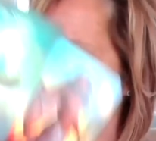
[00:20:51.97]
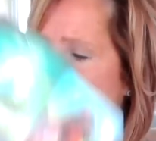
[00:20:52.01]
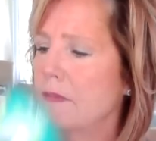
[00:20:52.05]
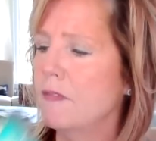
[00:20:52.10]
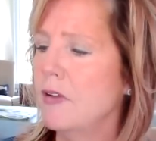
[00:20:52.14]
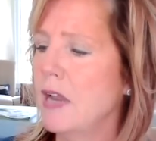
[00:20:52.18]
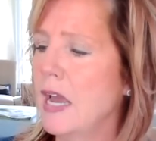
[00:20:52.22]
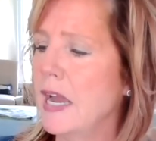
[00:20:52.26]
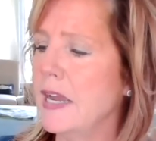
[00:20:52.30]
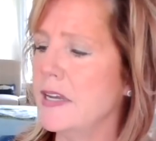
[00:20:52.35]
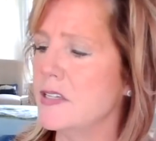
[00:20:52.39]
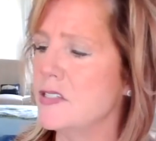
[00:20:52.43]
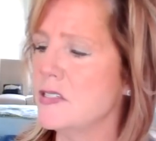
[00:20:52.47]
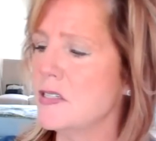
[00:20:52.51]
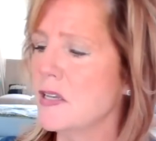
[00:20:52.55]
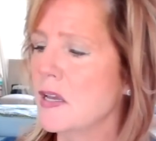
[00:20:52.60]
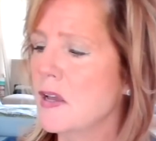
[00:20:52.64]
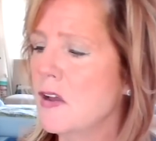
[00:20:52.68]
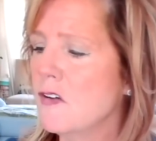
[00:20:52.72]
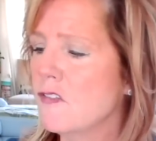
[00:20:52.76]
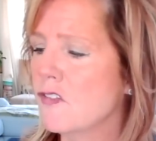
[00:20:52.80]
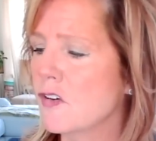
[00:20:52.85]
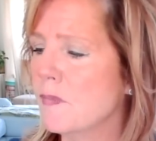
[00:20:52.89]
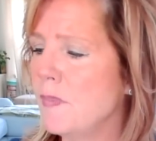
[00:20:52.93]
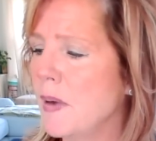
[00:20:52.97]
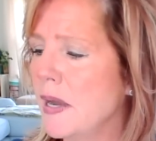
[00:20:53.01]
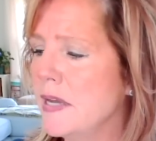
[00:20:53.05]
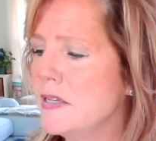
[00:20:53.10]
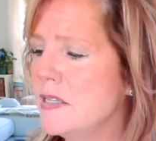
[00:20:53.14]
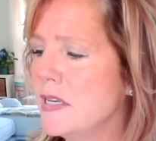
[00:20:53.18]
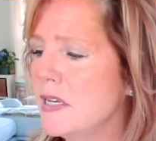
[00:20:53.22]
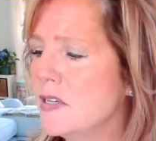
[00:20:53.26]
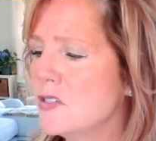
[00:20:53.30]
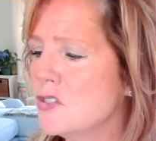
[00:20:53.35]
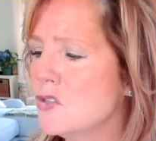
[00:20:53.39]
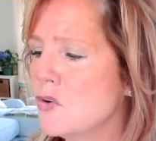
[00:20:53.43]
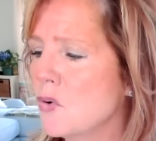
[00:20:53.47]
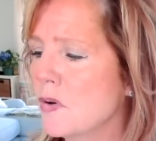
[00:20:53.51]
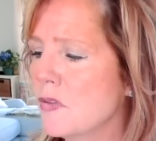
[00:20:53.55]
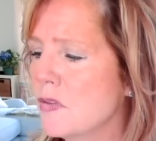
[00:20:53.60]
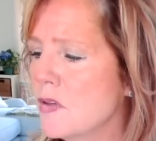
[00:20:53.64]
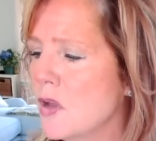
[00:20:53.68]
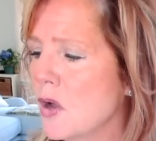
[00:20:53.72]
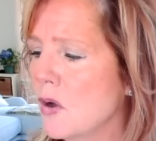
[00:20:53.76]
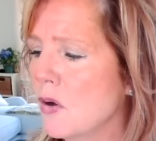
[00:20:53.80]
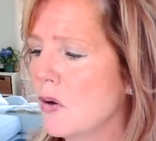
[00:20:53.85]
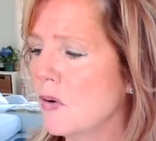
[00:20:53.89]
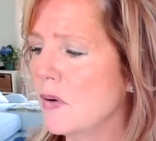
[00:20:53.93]
Nice for Pisces, North
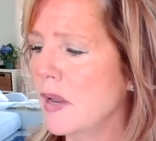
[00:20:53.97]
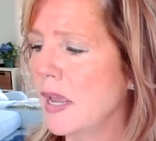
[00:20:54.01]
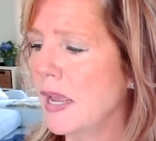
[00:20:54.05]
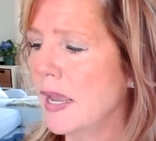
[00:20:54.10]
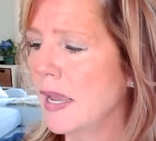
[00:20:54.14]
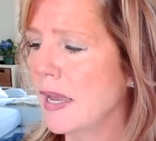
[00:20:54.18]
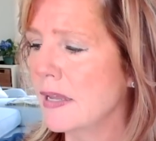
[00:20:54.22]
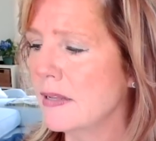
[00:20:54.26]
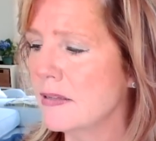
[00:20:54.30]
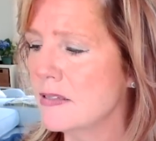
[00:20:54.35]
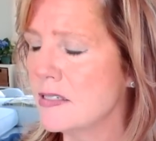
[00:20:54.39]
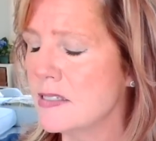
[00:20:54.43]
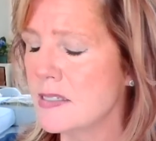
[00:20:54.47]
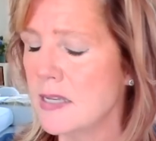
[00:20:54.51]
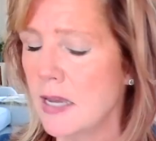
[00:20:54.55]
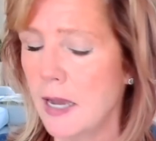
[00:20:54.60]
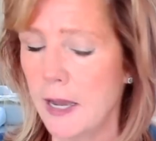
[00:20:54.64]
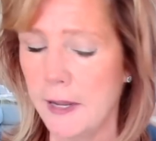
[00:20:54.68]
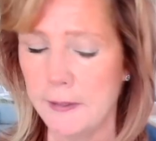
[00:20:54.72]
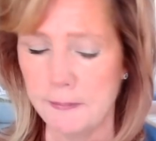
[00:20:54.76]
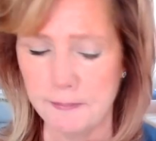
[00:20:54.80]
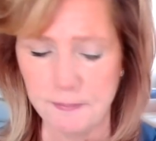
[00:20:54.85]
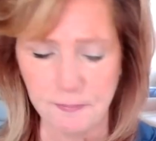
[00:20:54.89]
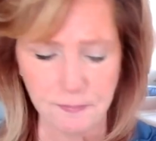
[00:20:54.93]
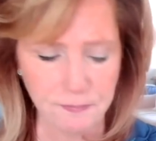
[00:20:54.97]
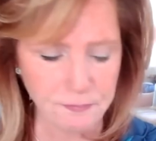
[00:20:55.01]
Node, and Sun.